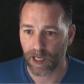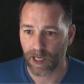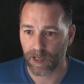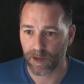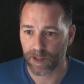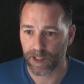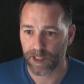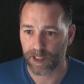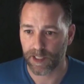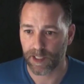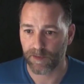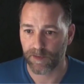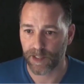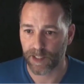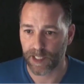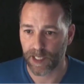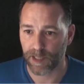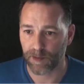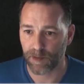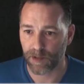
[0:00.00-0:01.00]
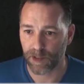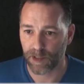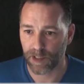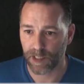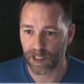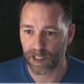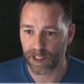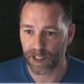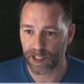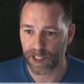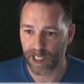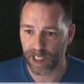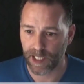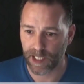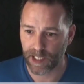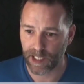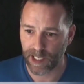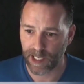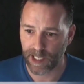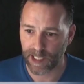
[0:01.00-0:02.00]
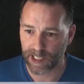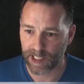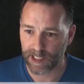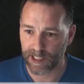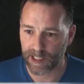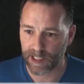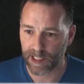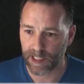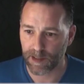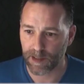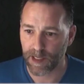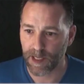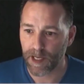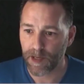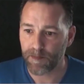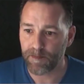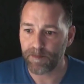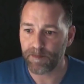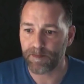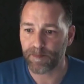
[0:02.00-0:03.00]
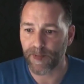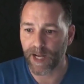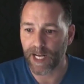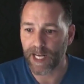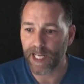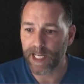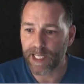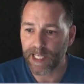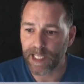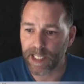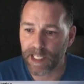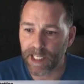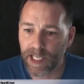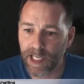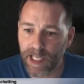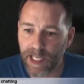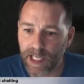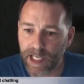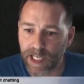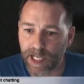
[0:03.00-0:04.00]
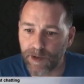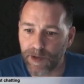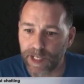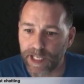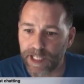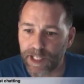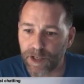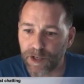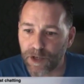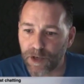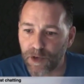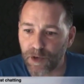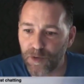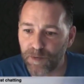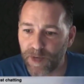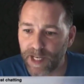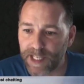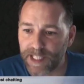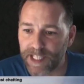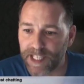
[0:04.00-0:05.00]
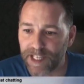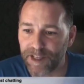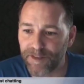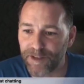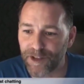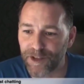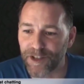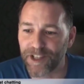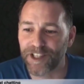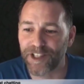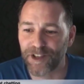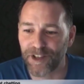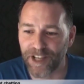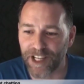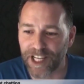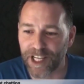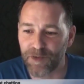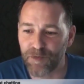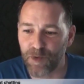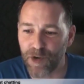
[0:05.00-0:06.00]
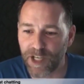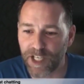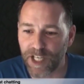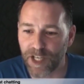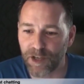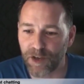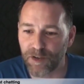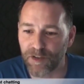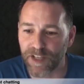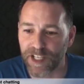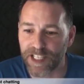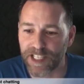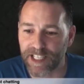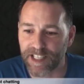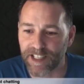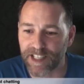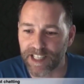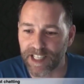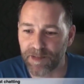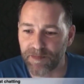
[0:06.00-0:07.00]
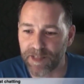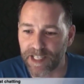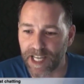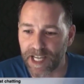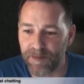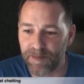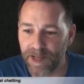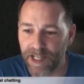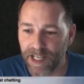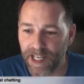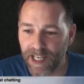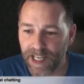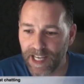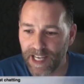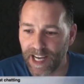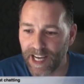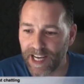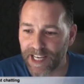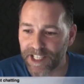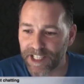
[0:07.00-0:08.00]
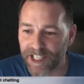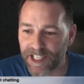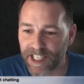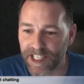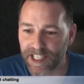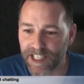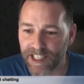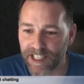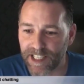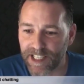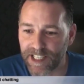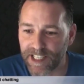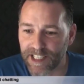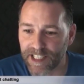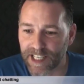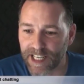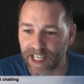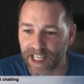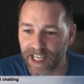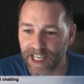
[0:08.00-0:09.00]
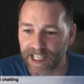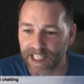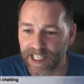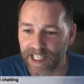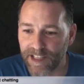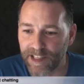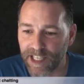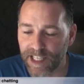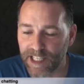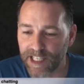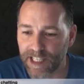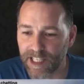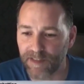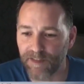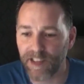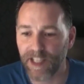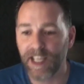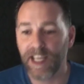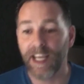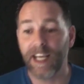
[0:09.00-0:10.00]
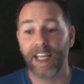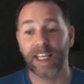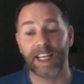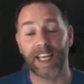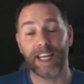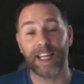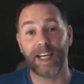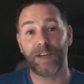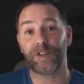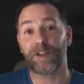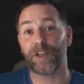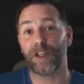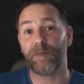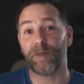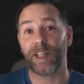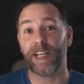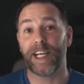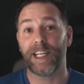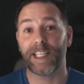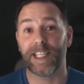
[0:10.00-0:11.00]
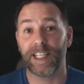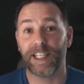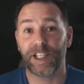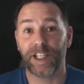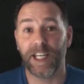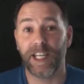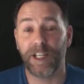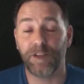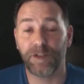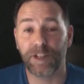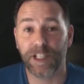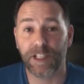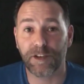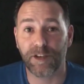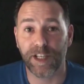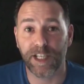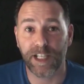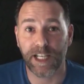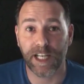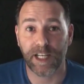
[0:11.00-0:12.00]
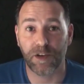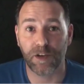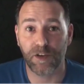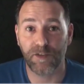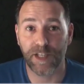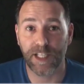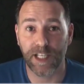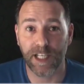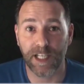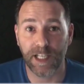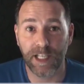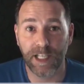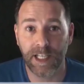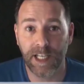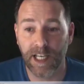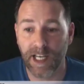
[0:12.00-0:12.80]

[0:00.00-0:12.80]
Uh, I'll just see if there's any more. Jen Atkinson. Hmm, I like it. Now I need to clone myself to, so that I can work on all these at the same time. Ah, just kidding. This is a great idea. Thanks, Stephen. Yeah, that was going to be the idea, Jen. I was just going to send it over to you.